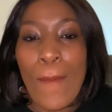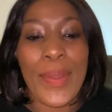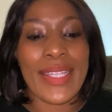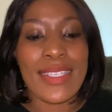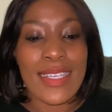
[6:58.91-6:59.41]

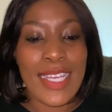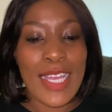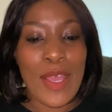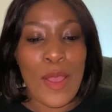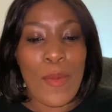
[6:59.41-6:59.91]
But
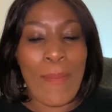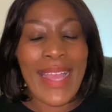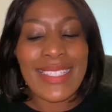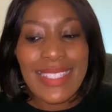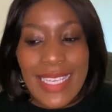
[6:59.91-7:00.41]
by
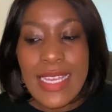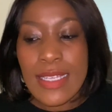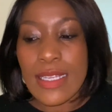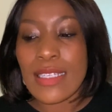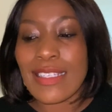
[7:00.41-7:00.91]
seeing
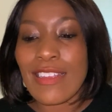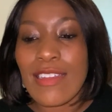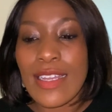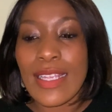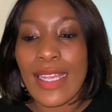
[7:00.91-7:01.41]
it as
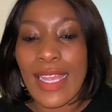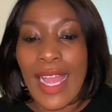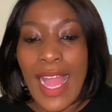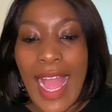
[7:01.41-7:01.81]
learning,